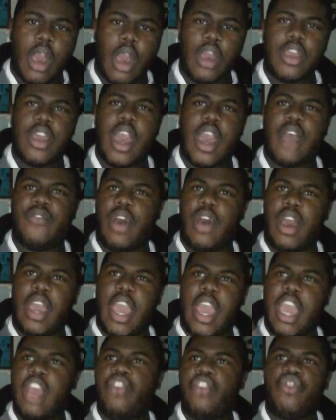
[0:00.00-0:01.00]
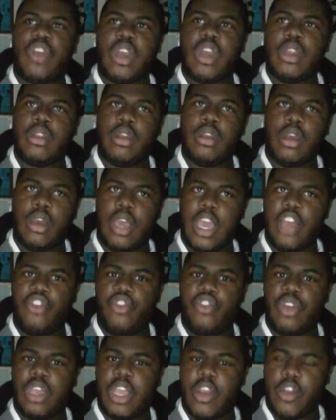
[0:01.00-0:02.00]
have Adrian
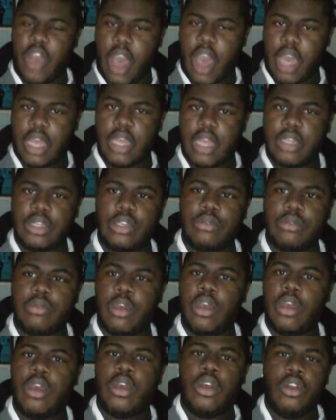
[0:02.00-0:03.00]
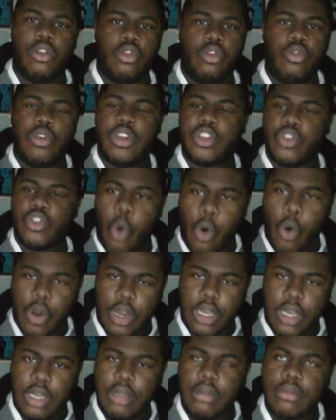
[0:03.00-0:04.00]
Kariakis, Lucas
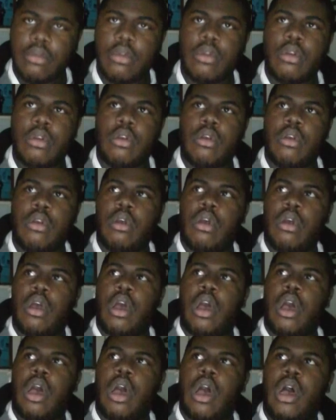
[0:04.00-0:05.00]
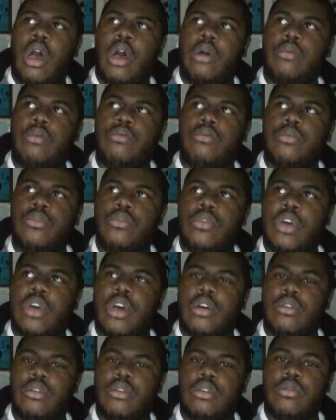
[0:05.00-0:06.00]
Horton, who
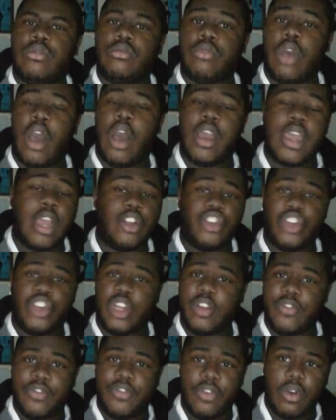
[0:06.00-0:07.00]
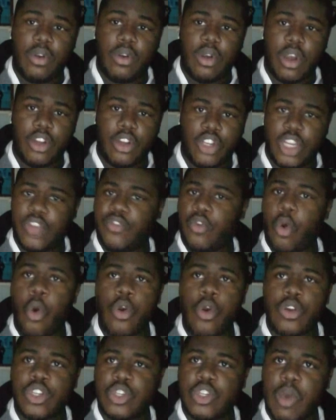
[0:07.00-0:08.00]
else? Oh, yeah, Jennifer
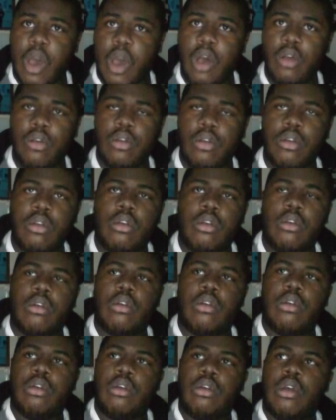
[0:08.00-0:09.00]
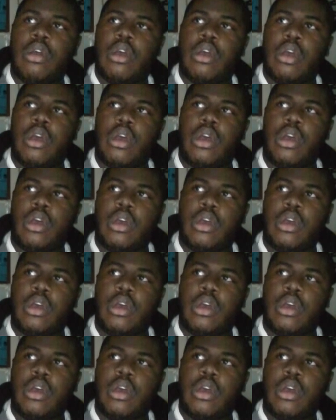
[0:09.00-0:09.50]
Horton as well. Who